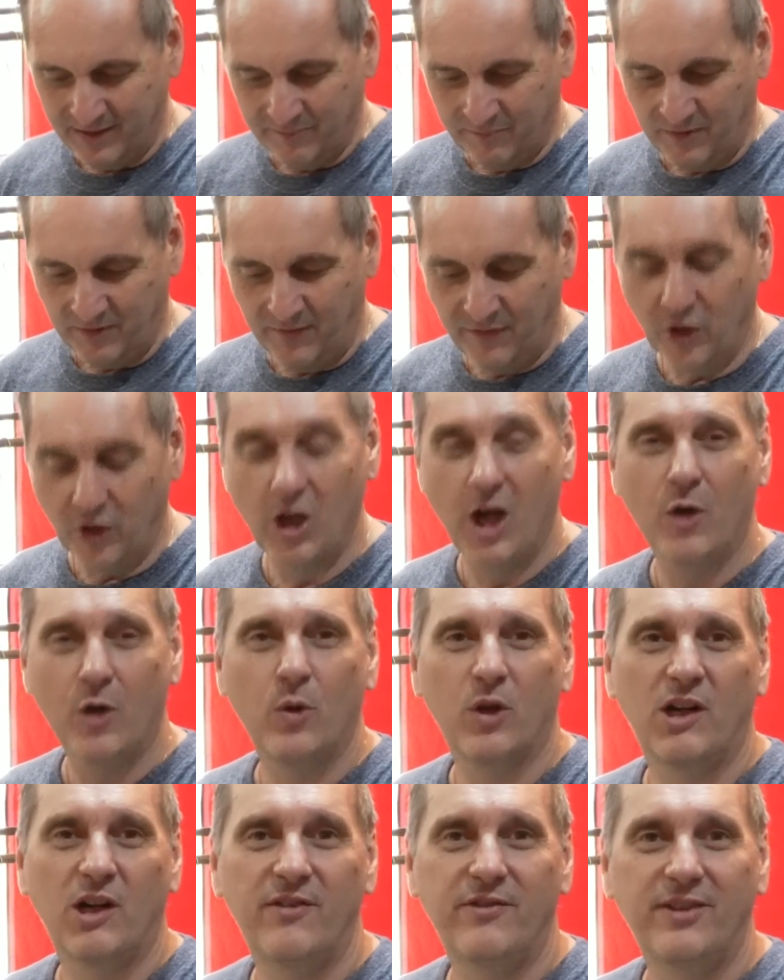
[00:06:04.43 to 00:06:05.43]
If you like
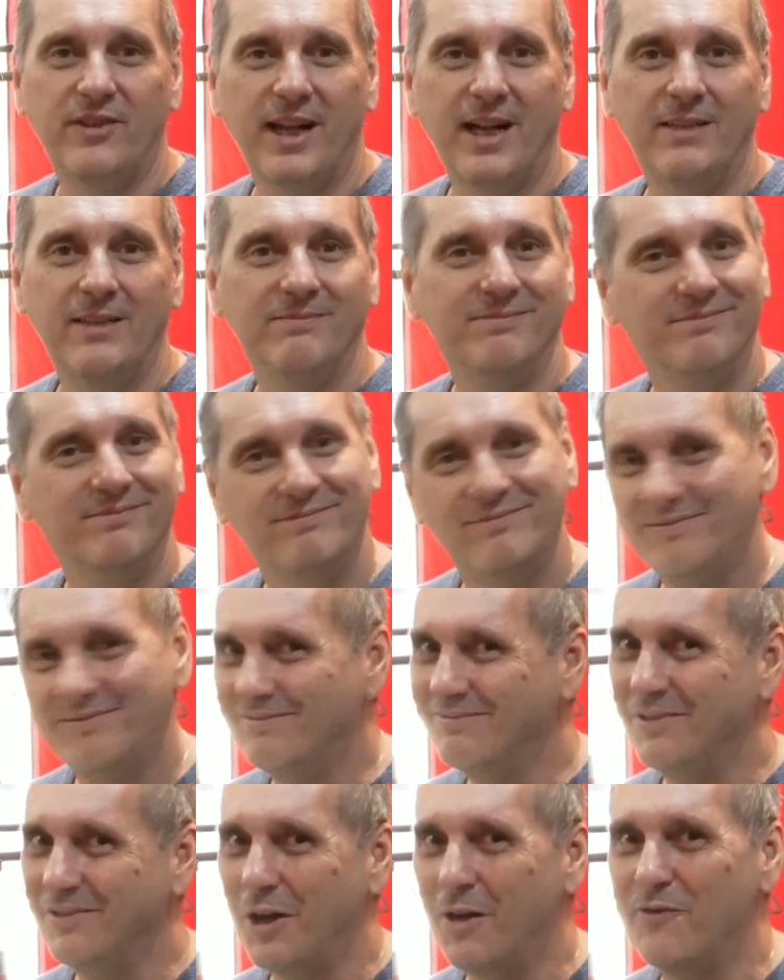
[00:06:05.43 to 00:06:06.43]
what I've done,
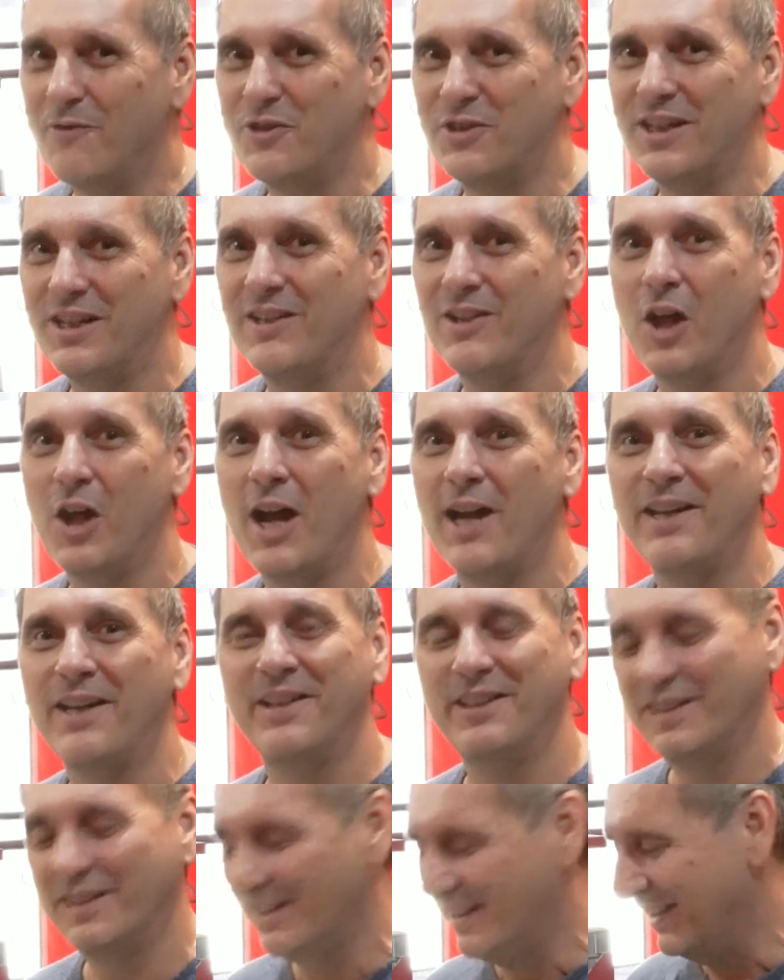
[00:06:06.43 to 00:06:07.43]
obviously like,
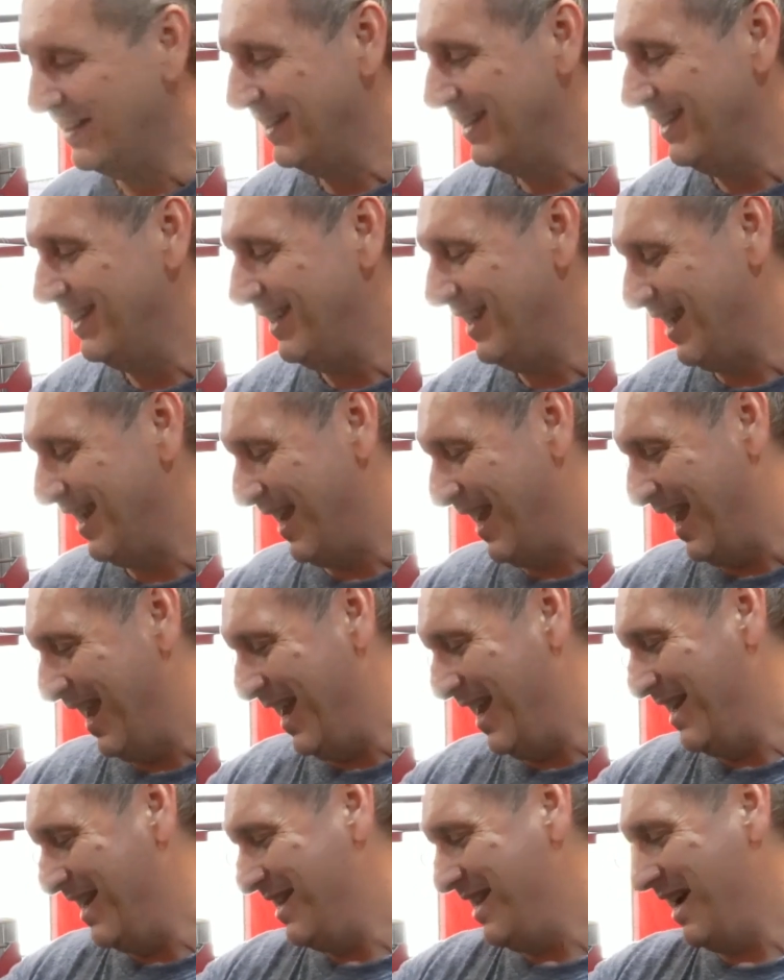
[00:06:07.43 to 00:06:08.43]

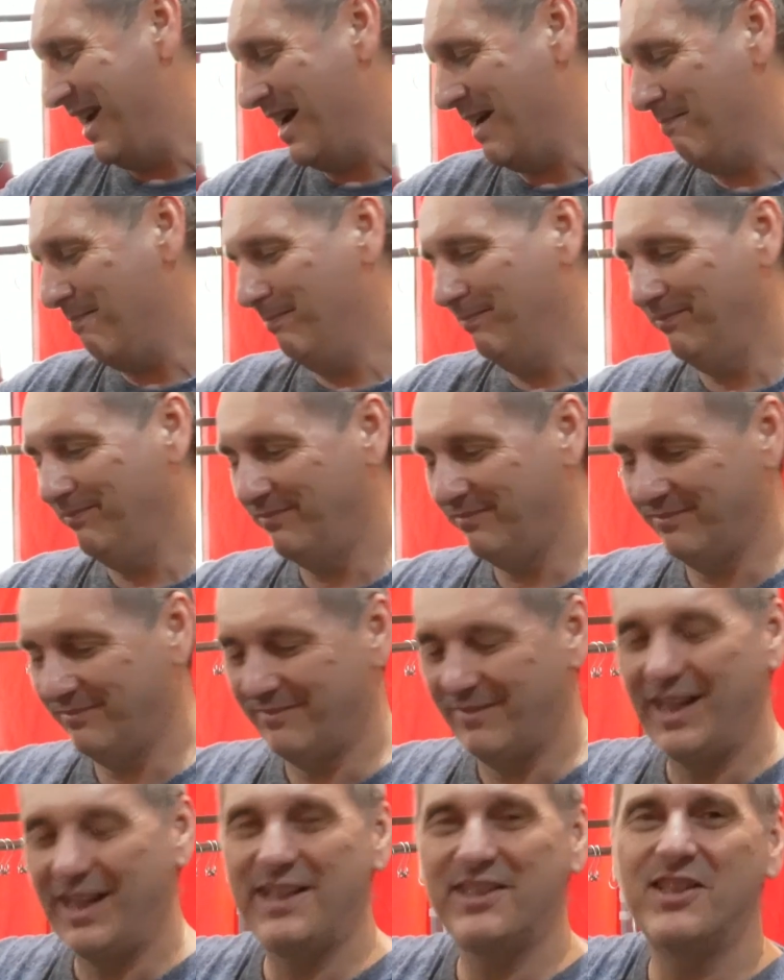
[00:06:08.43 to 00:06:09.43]
and
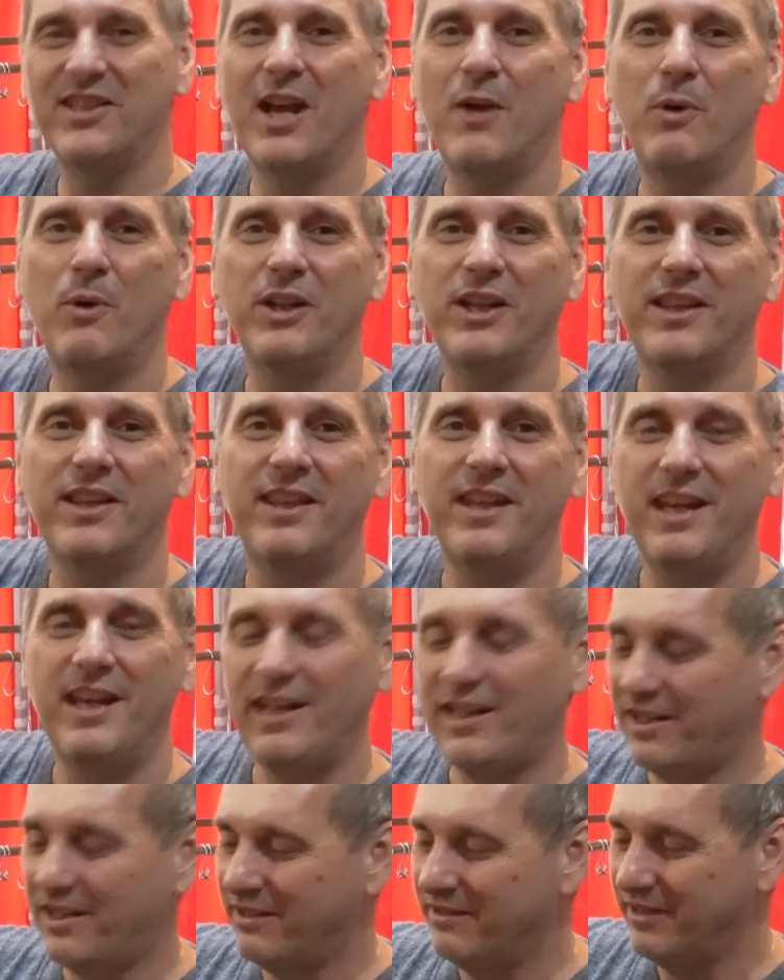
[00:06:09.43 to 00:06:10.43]
let us know what you
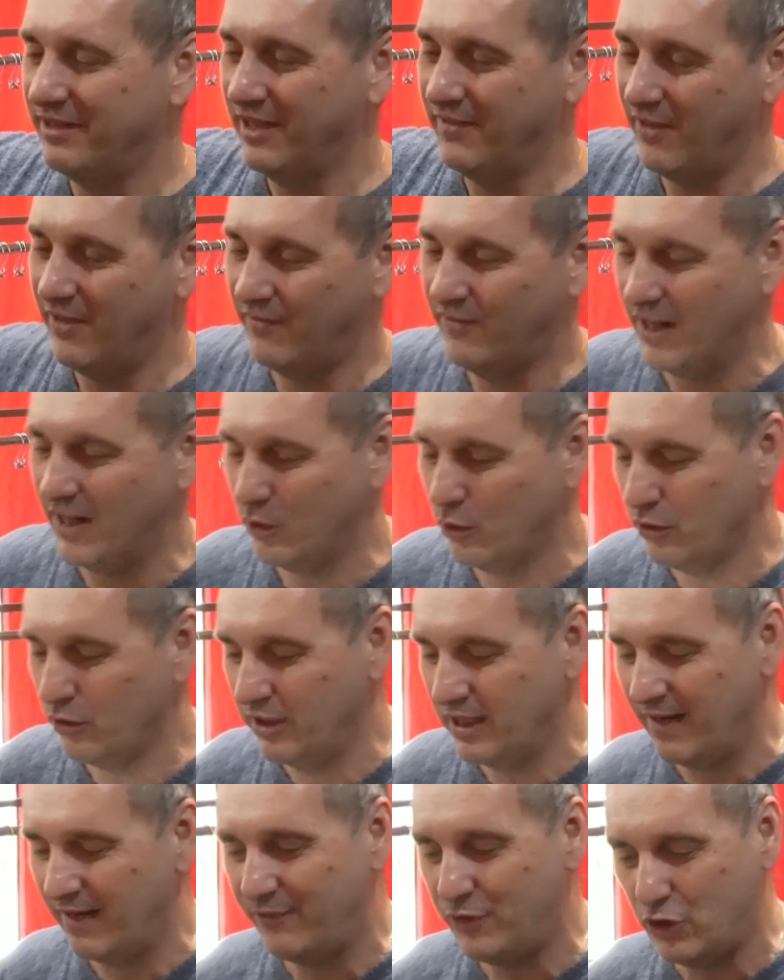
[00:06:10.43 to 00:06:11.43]
think, if I've done a good
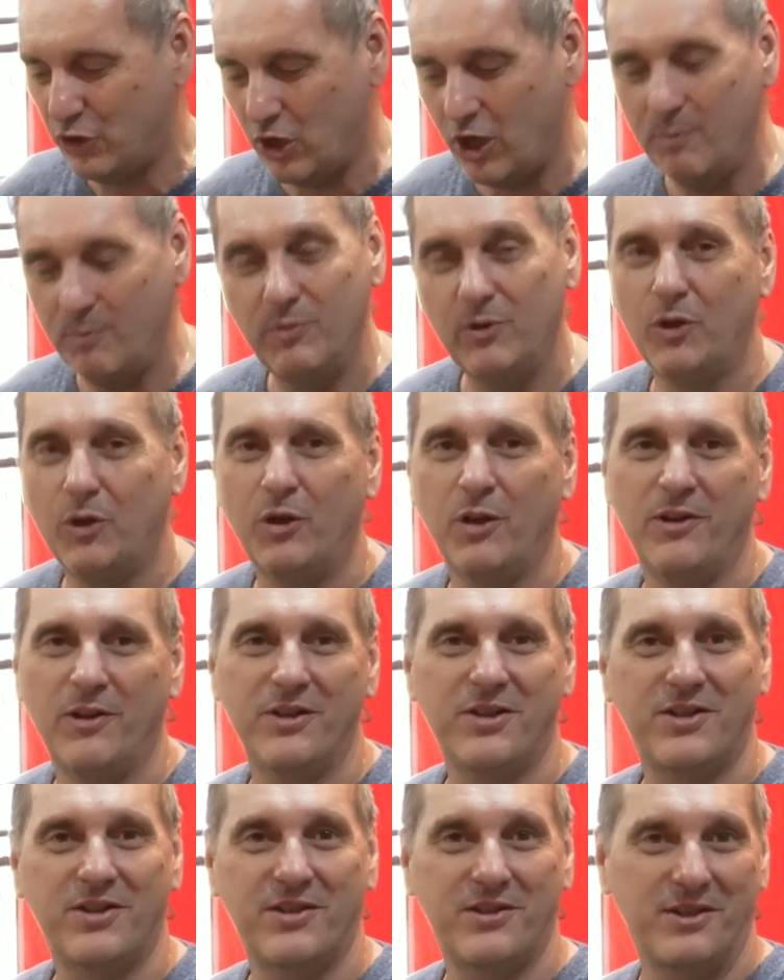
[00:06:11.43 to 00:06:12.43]
enough job or it
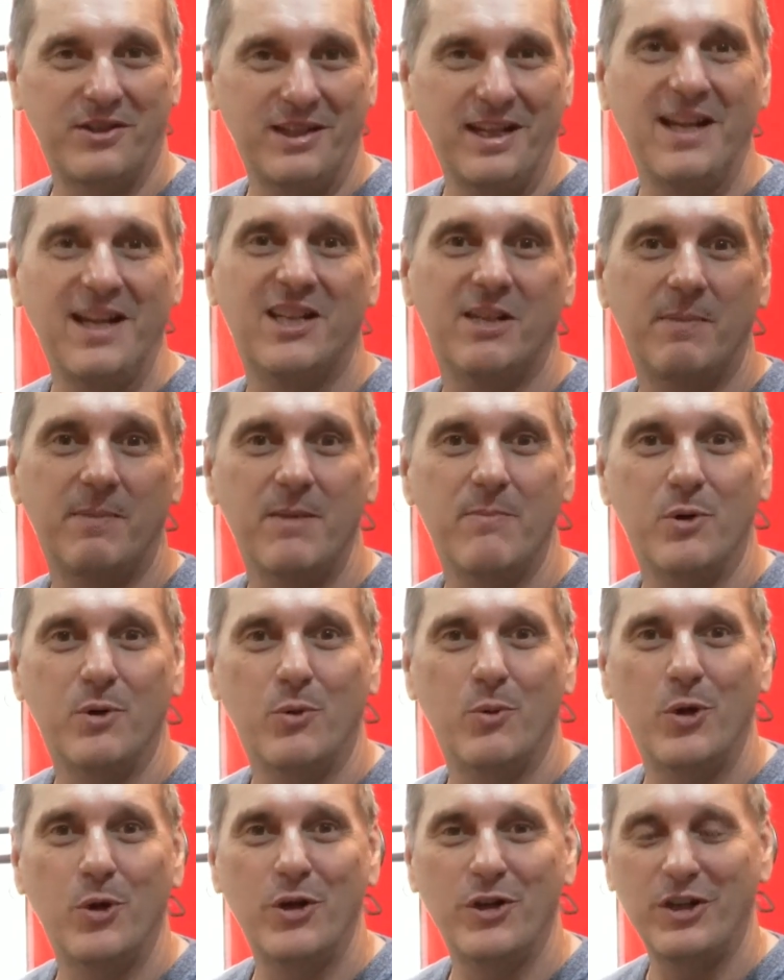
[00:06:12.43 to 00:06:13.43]
needs a bit more
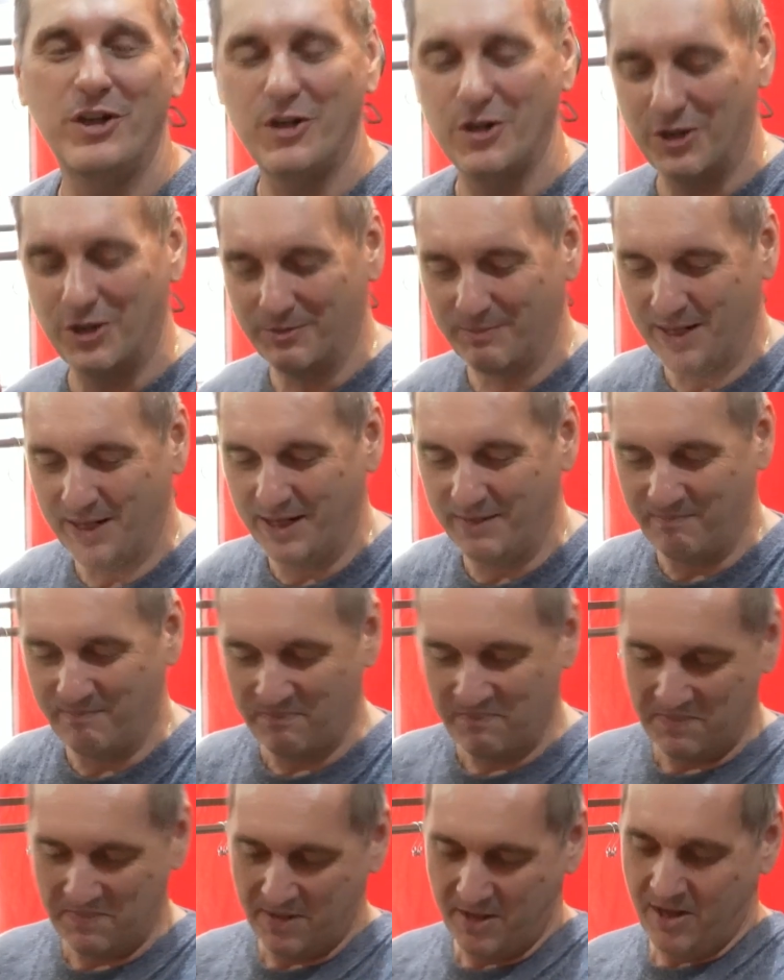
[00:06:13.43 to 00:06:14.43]
working on. But
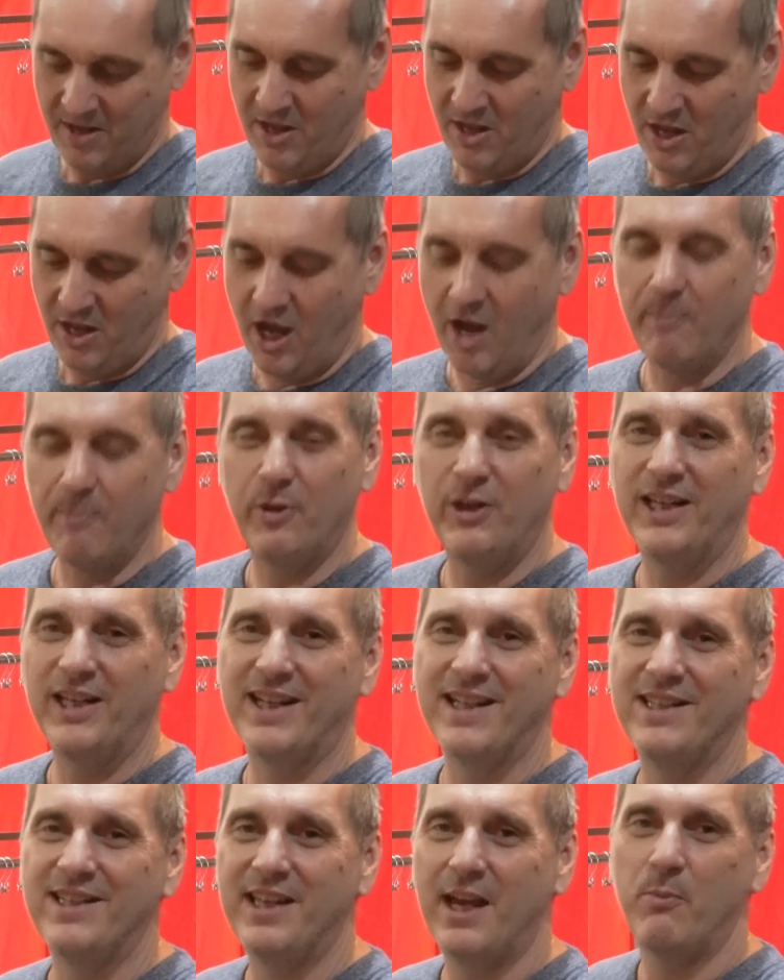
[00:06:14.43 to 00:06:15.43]
I'm pretty
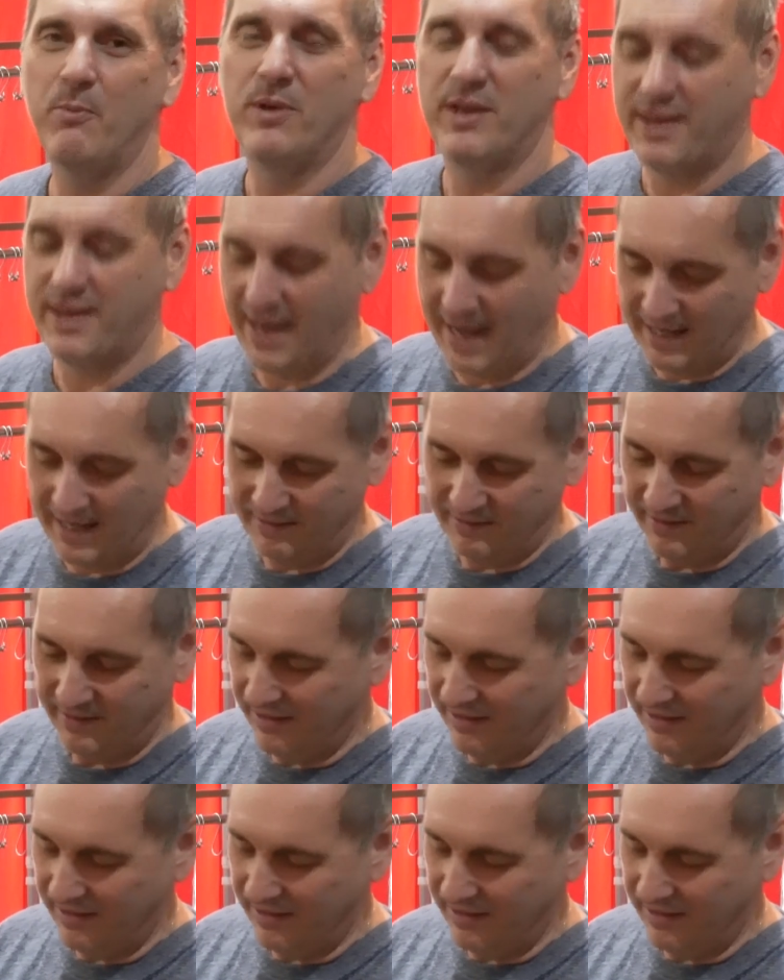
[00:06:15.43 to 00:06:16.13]
content with that.